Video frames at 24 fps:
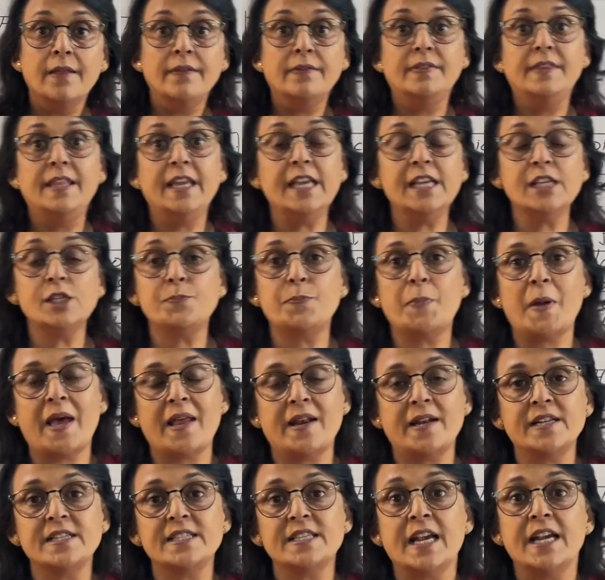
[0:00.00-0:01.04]
these
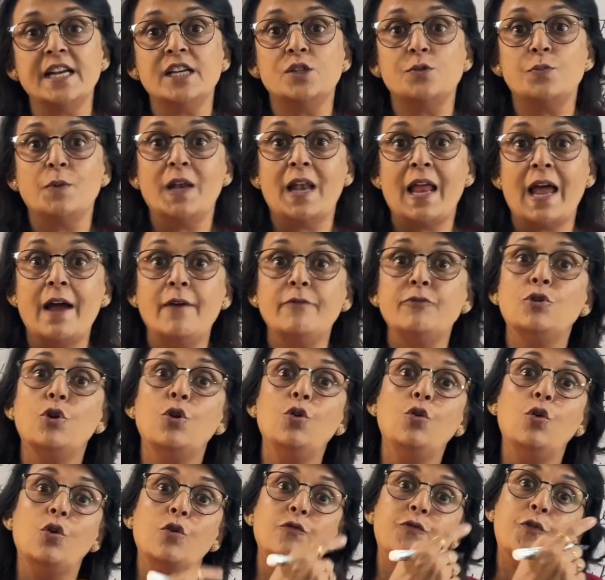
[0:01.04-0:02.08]
parasites will have to
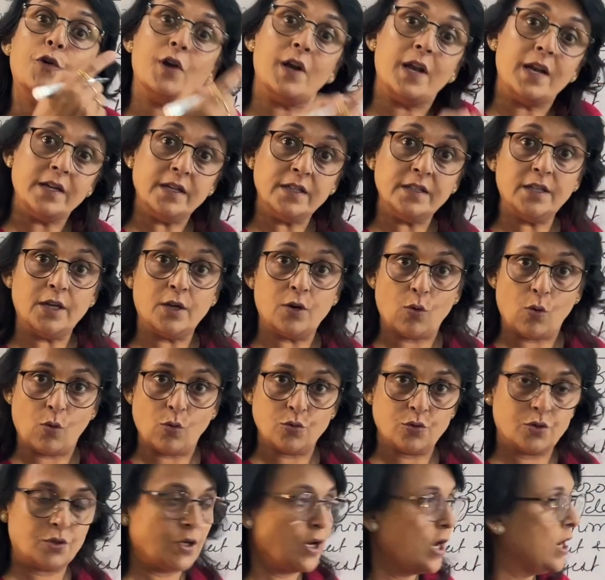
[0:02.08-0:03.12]
look for another
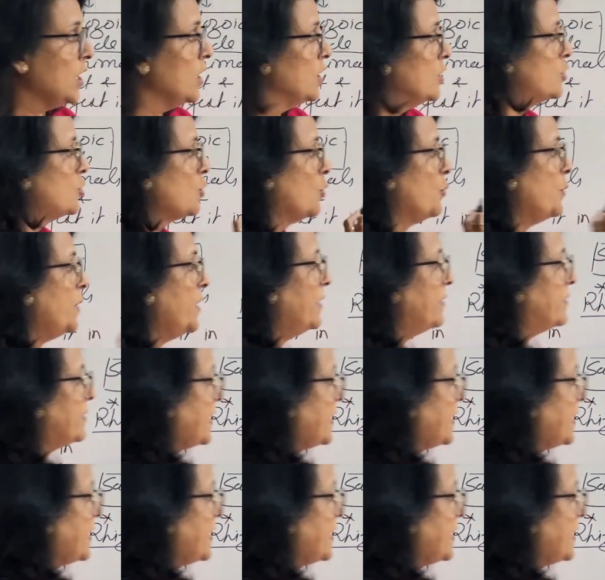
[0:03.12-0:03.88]
host. So we